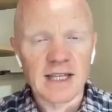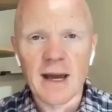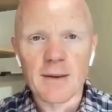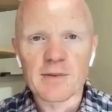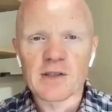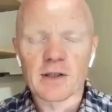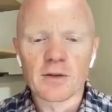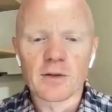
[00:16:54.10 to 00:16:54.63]

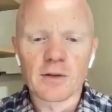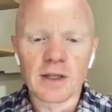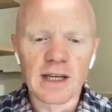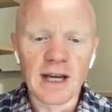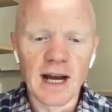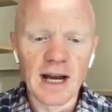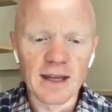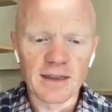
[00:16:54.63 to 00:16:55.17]

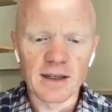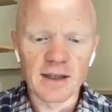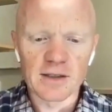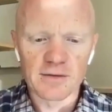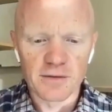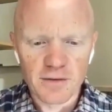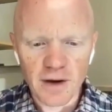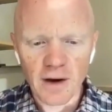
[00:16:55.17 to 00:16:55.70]
Absolutely. I think
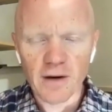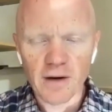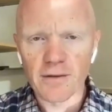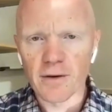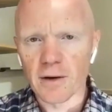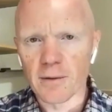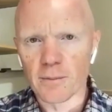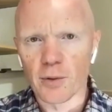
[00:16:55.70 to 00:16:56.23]
it's very,
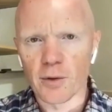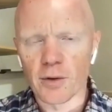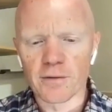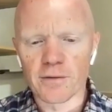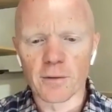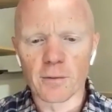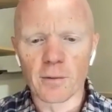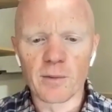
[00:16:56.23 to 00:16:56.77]
very
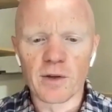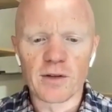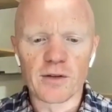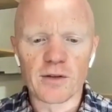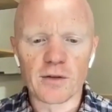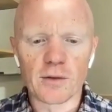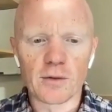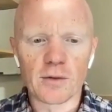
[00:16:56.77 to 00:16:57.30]
important for women
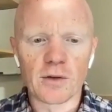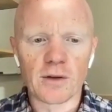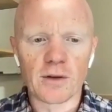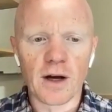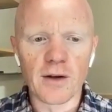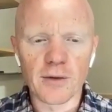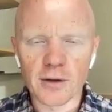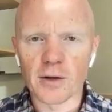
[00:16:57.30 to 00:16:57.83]
to
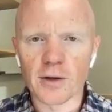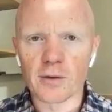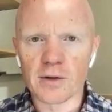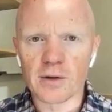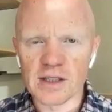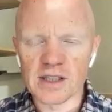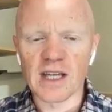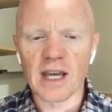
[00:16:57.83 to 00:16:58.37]
undergo
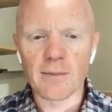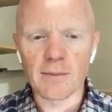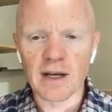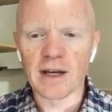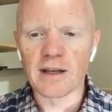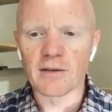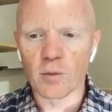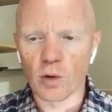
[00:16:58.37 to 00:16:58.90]
the same
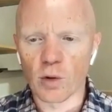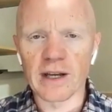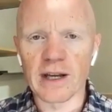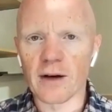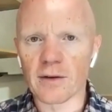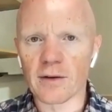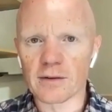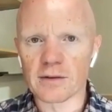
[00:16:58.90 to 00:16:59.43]
kind of
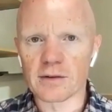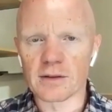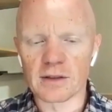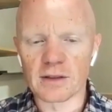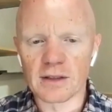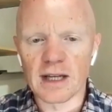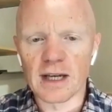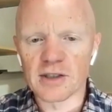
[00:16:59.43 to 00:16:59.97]
workout
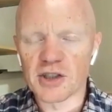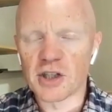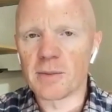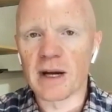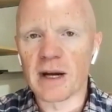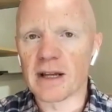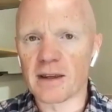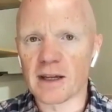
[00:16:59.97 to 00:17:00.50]
that she
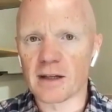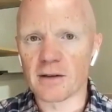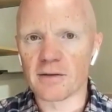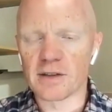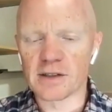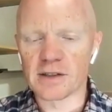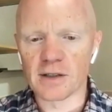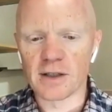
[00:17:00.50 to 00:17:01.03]
might think
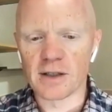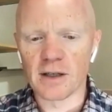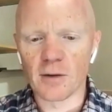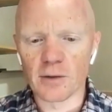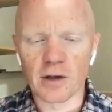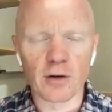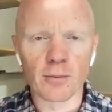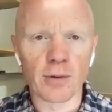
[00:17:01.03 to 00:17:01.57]
of as
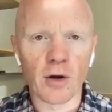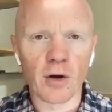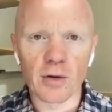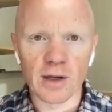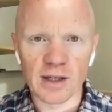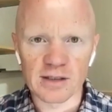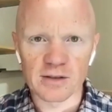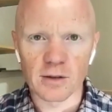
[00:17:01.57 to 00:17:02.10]
only her
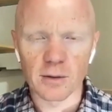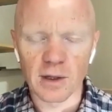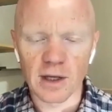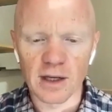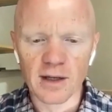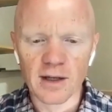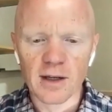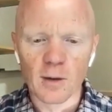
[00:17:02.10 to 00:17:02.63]
bloke is
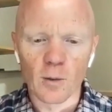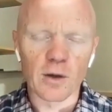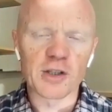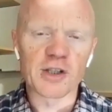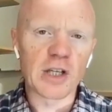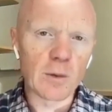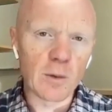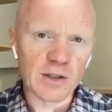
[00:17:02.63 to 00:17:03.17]
doing, where
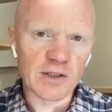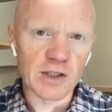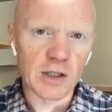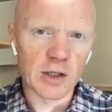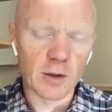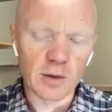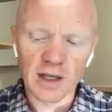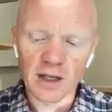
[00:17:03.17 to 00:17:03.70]
she wants to
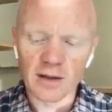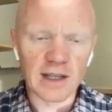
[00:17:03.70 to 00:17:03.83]
go and get